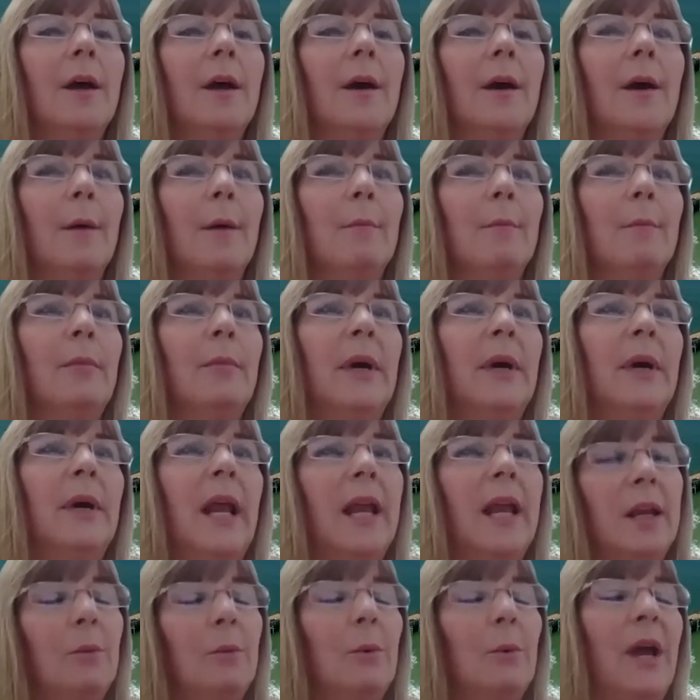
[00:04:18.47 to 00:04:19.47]
But
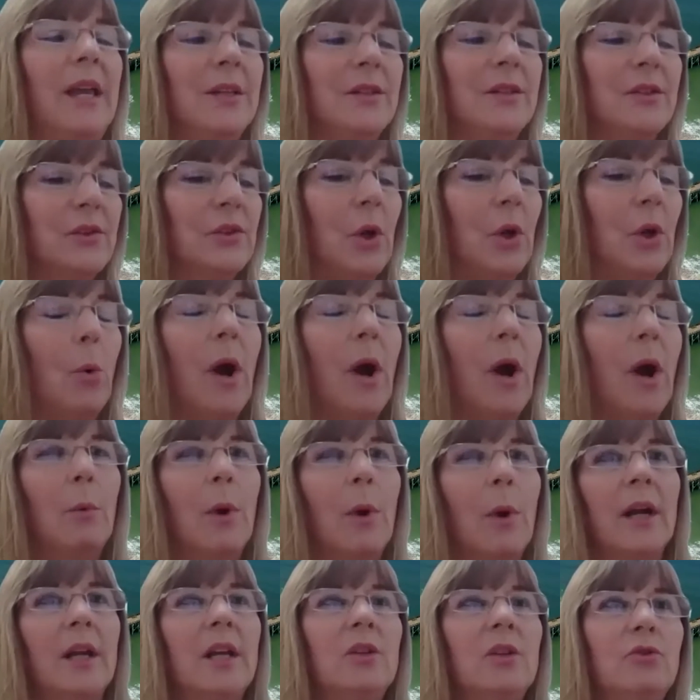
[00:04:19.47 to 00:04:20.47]
anyways, so I
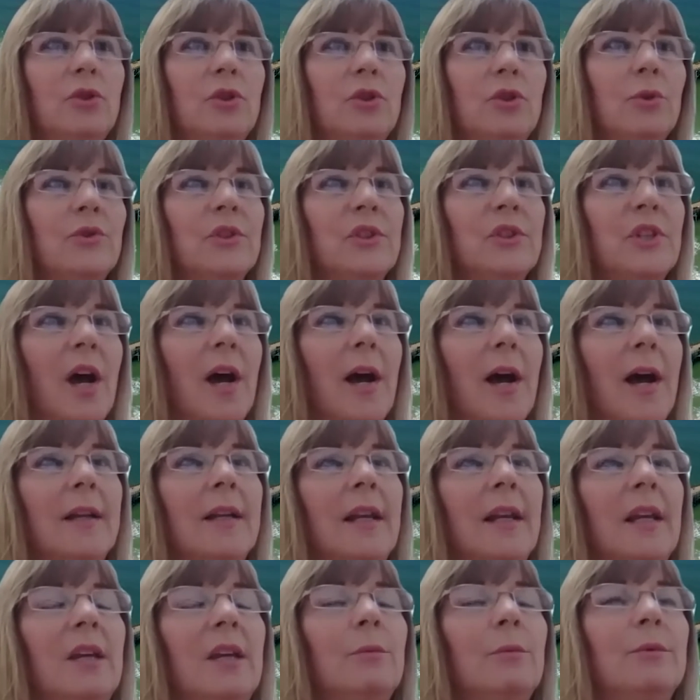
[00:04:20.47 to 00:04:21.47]
want to introduce
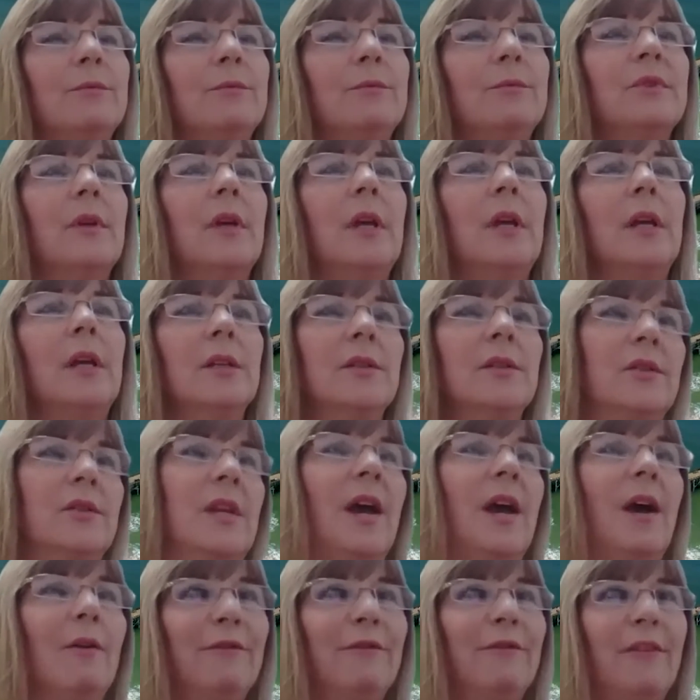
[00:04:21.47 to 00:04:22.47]
Don. He is
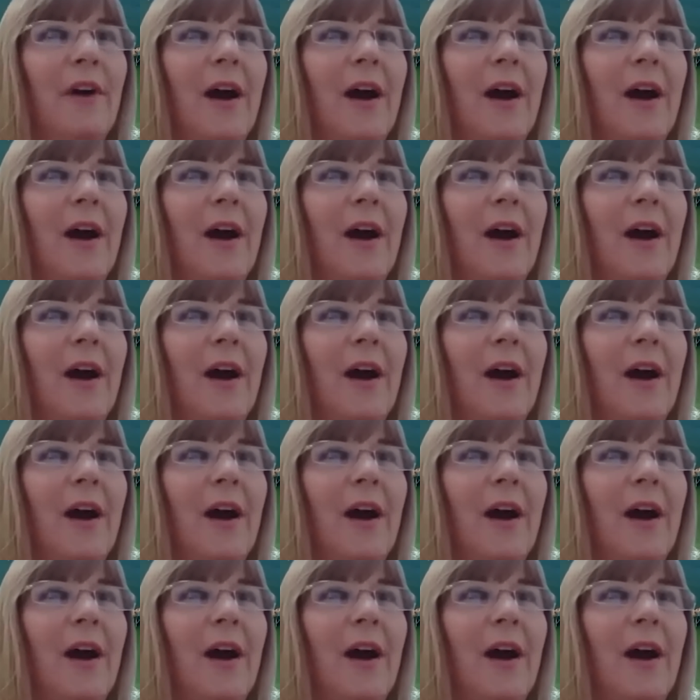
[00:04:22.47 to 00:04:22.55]
now